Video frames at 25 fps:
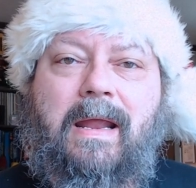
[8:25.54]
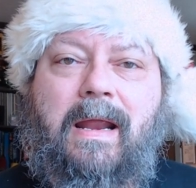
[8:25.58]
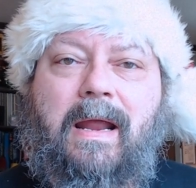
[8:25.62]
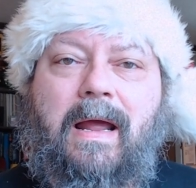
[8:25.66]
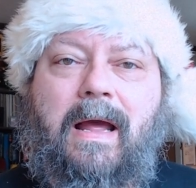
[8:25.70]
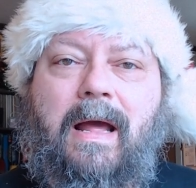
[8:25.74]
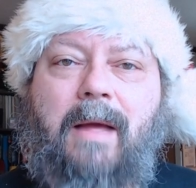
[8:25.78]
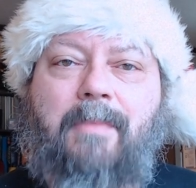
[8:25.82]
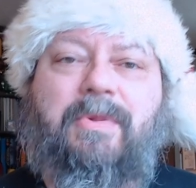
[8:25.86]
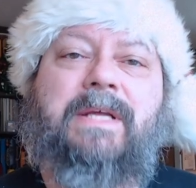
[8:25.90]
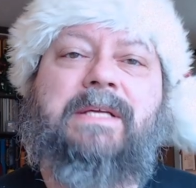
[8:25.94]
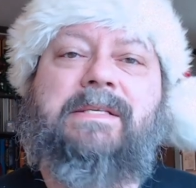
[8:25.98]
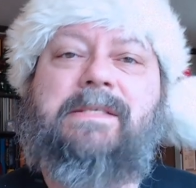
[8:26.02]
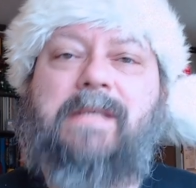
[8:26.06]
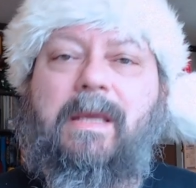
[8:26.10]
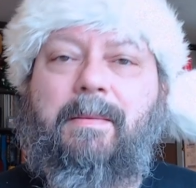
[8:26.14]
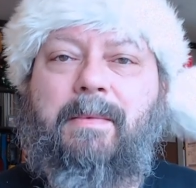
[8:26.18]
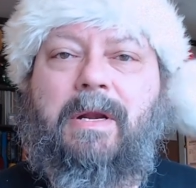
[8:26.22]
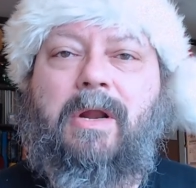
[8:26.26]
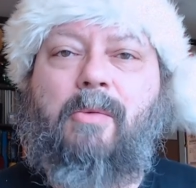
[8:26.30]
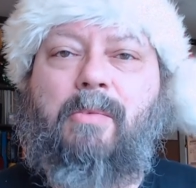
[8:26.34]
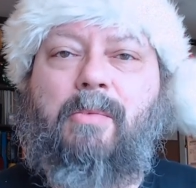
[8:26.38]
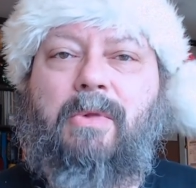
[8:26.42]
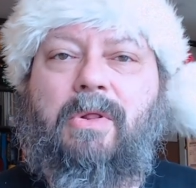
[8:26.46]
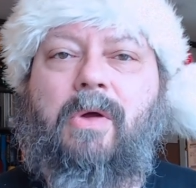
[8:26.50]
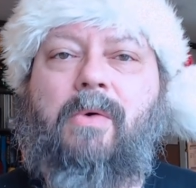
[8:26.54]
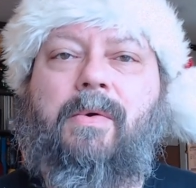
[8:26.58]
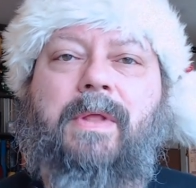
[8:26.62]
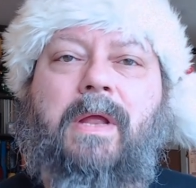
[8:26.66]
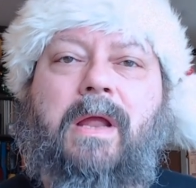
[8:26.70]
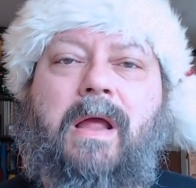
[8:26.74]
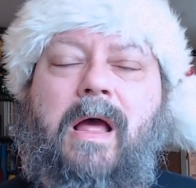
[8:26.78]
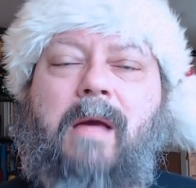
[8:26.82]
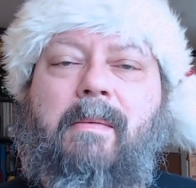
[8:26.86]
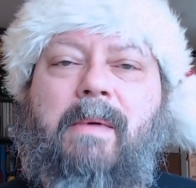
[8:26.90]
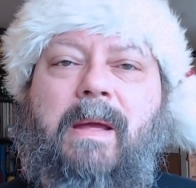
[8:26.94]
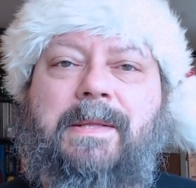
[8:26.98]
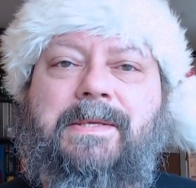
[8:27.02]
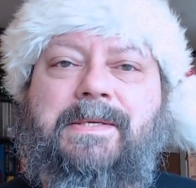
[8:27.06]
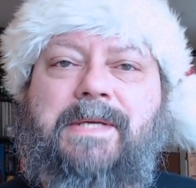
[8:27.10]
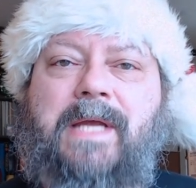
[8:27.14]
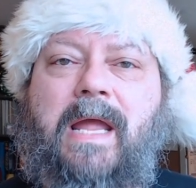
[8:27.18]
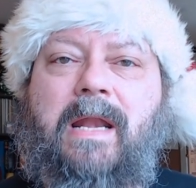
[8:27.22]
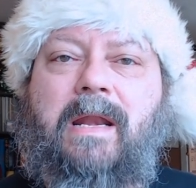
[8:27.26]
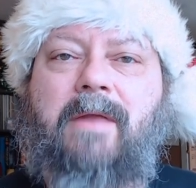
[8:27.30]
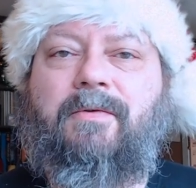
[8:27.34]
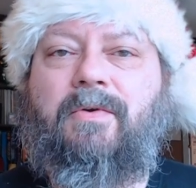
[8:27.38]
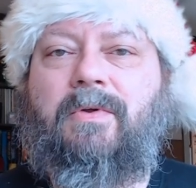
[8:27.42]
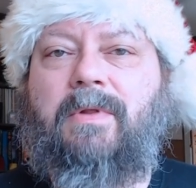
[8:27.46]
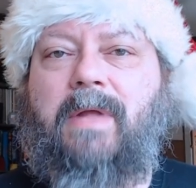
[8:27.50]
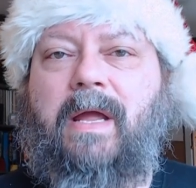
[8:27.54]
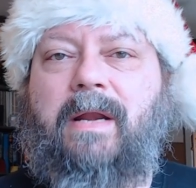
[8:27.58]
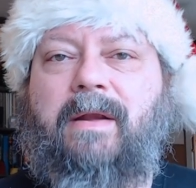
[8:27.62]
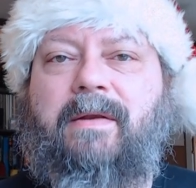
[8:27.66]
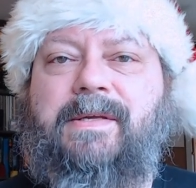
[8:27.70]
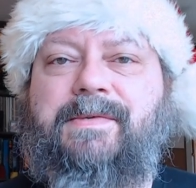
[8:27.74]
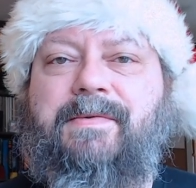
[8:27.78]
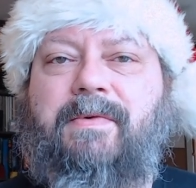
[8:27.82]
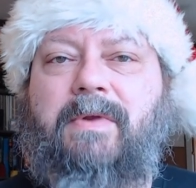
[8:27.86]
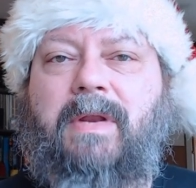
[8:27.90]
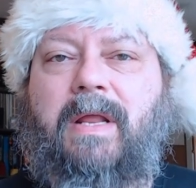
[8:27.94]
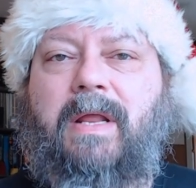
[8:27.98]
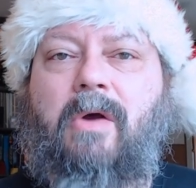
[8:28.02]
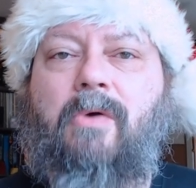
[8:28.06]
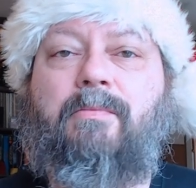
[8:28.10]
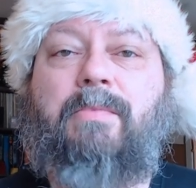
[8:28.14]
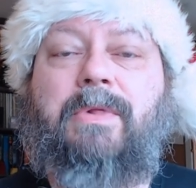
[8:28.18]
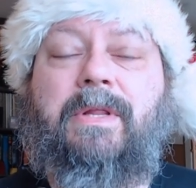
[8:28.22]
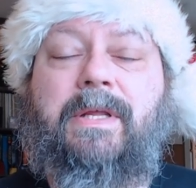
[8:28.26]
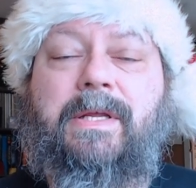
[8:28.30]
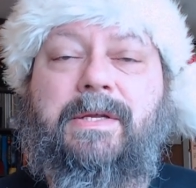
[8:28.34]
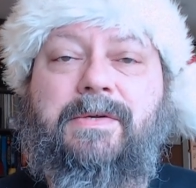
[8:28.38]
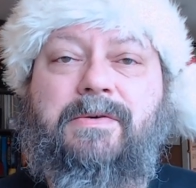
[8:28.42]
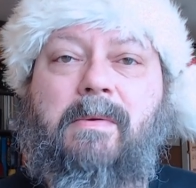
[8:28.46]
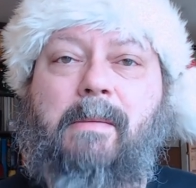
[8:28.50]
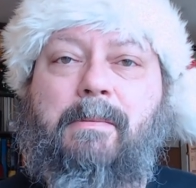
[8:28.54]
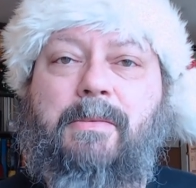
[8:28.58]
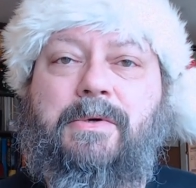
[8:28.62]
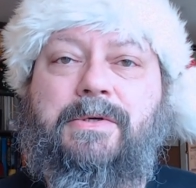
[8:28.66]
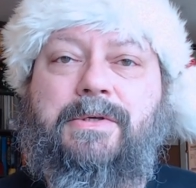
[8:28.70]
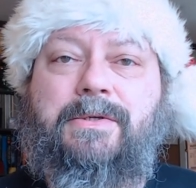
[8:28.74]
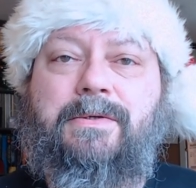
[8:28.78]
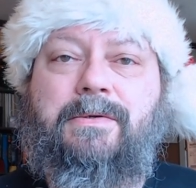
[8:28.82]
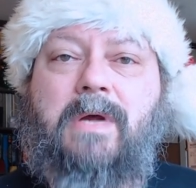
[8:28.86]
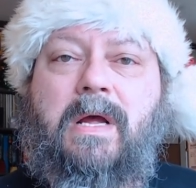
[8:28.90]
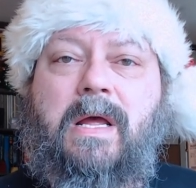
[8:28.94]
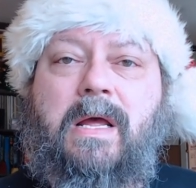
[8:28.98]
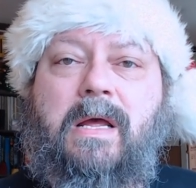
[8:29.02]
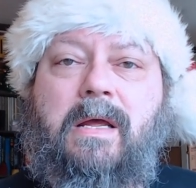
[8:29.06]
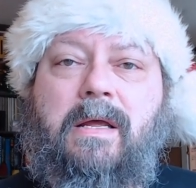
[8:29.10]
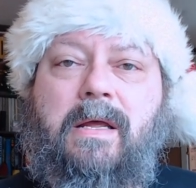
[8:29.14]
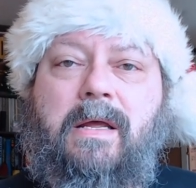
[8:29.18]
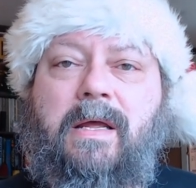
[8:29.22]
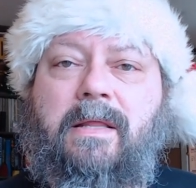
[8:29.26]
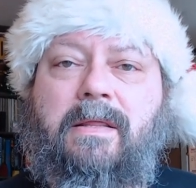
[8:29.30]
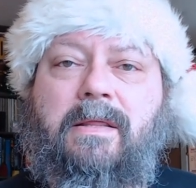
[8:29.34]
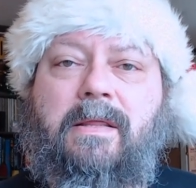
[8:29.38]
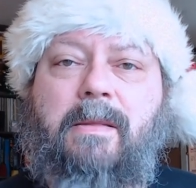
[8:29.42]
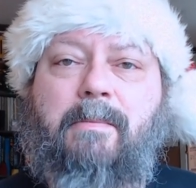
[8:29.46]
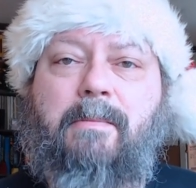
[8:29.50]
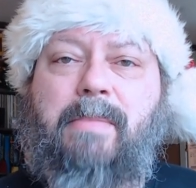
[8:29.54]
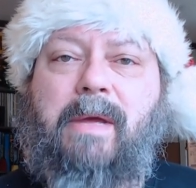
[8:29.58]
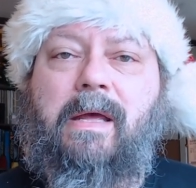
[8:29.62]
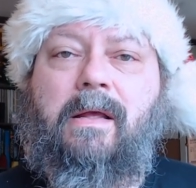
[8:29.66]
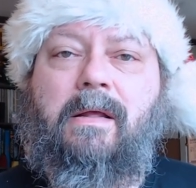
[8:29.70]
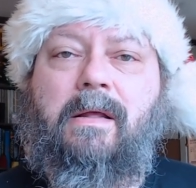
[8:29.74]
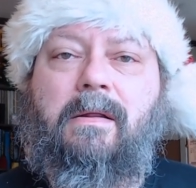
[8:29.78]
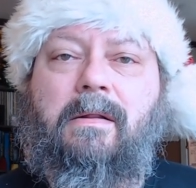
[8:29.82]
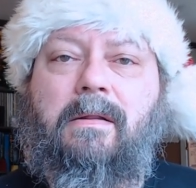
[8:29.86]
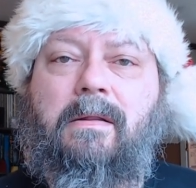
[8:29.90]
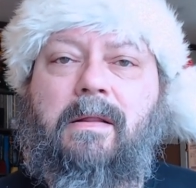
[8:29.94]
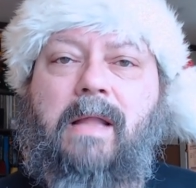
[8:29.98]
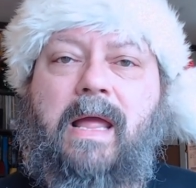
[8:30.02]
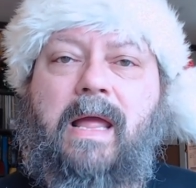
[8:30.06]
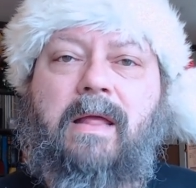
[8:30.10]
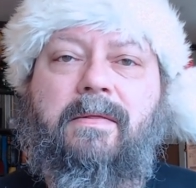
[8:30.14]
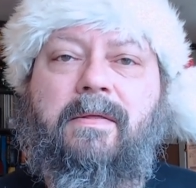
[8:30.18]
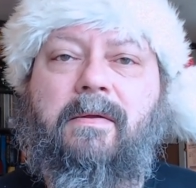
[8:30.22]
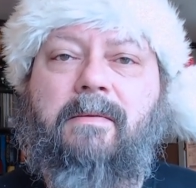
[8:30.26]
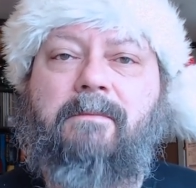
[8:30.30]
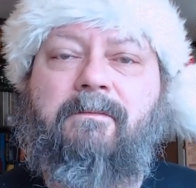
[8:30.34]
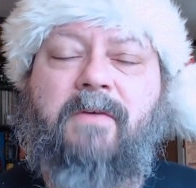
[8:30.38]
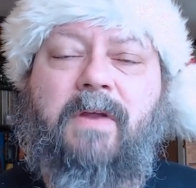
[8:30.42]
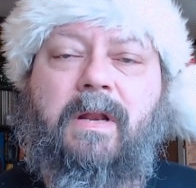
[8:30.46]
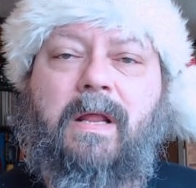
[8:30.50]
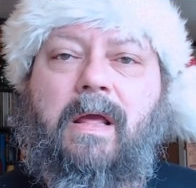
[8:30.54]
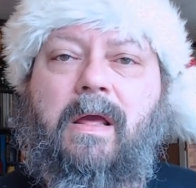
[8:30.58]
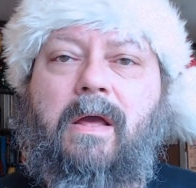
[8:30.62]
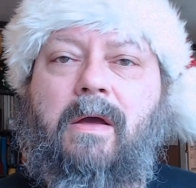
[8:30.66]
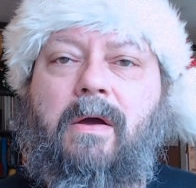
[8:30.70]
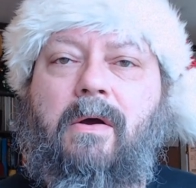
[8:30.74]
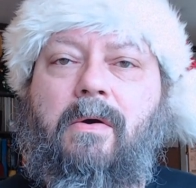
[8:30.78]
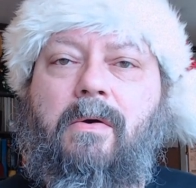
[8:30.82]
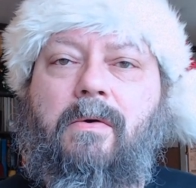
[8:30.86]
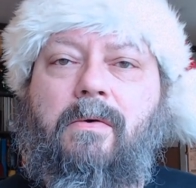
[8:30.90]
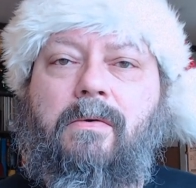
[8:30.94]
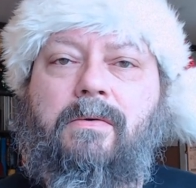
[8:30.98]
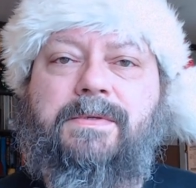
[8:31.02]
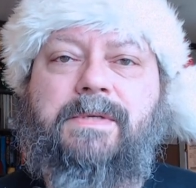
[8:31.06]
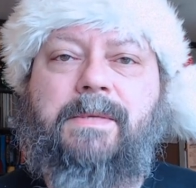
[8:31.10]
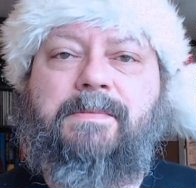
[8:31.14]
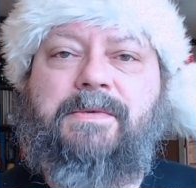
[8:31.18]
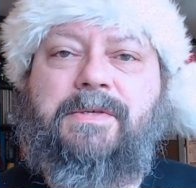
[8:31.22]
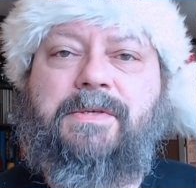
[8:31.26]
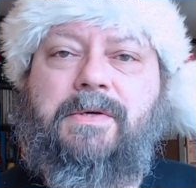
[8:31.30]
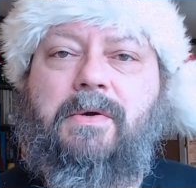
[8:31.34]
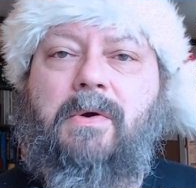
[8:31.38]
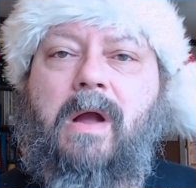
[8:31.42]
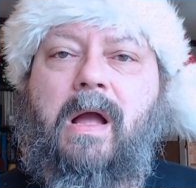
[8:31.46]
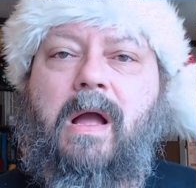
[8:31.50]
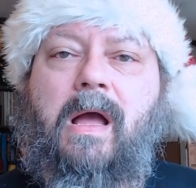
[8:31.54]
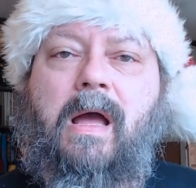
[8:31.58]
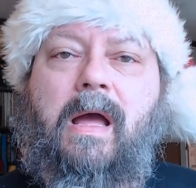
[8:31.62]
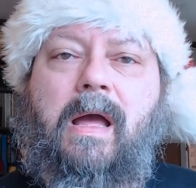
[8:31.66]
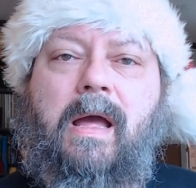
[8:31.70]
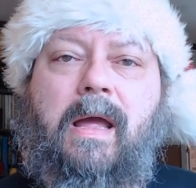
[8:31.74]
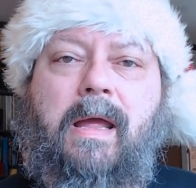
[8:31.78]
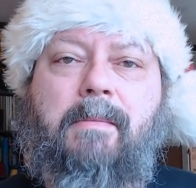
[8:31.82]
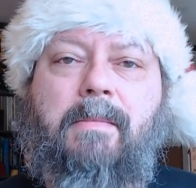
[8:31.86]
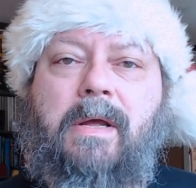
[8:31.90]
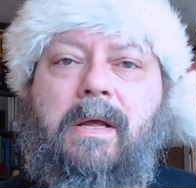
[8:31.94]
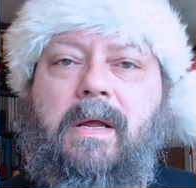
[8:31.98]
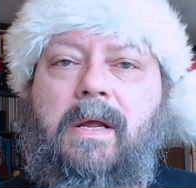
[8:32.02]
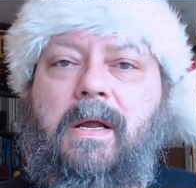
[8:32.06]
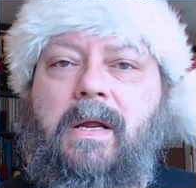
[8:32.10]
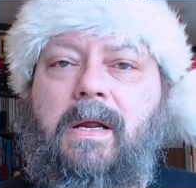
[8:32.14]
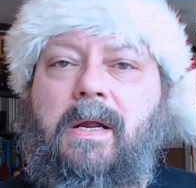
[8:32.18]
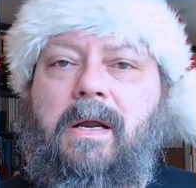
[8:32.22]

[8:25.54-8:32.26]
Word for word: Uh, please let me know below in the comments. And if you like this video, please remember to hit the bell, like the video, subscribe,